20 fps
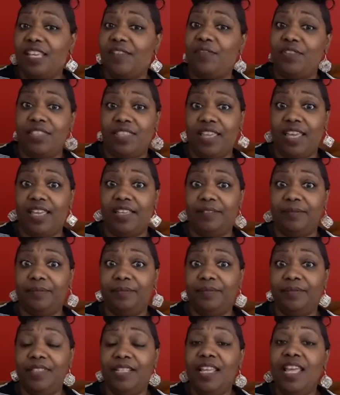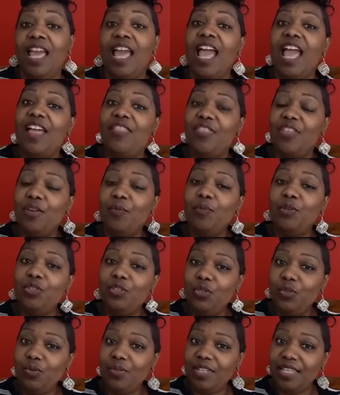everything. And then when
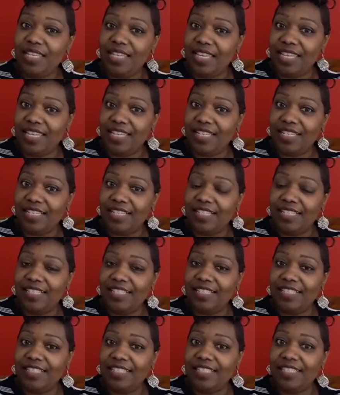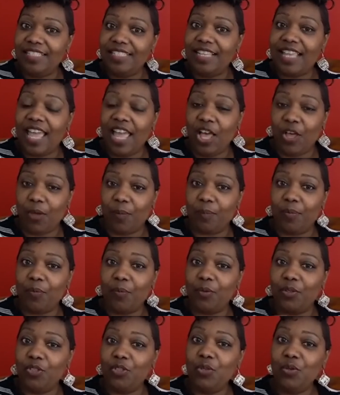you need help,
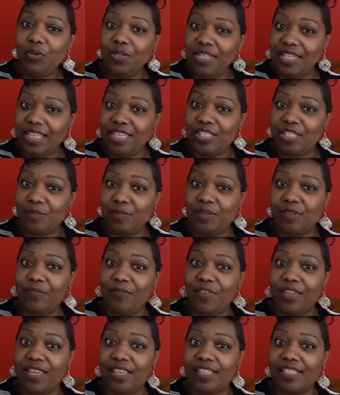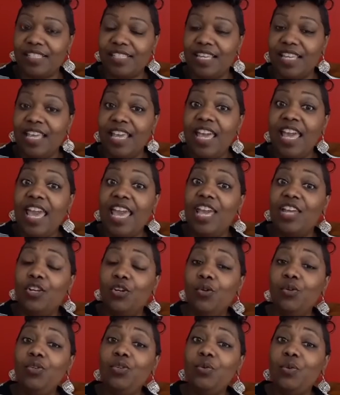when you need to be fixed, and
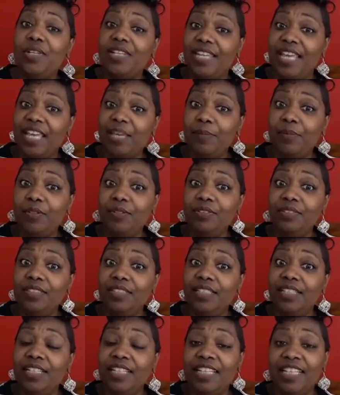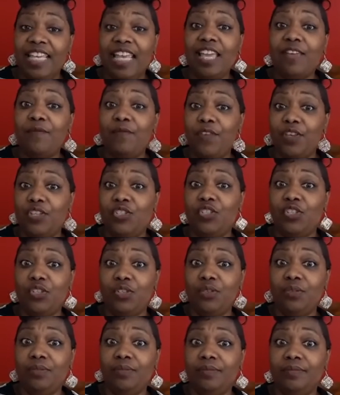who you enabled can't fix
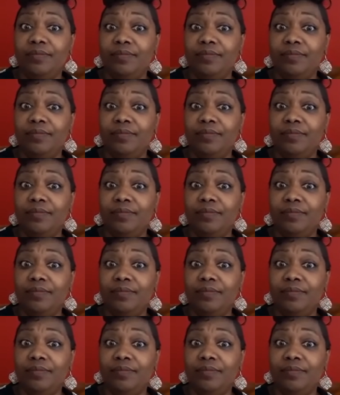you,